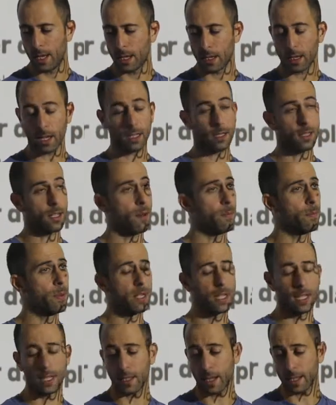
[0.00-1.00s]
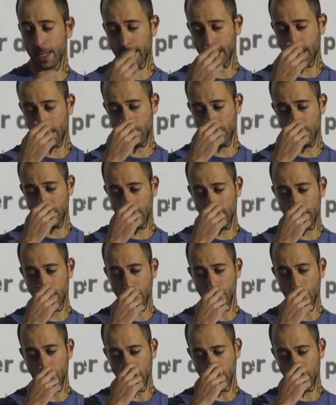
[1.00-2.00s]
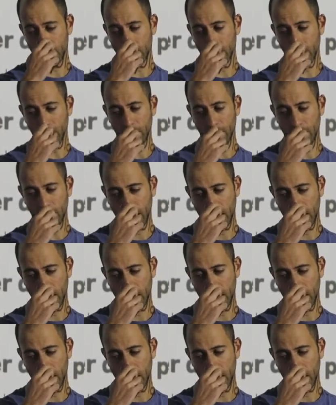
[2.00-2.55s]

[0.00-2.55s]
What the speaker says: Companies like Segment and Imparticle,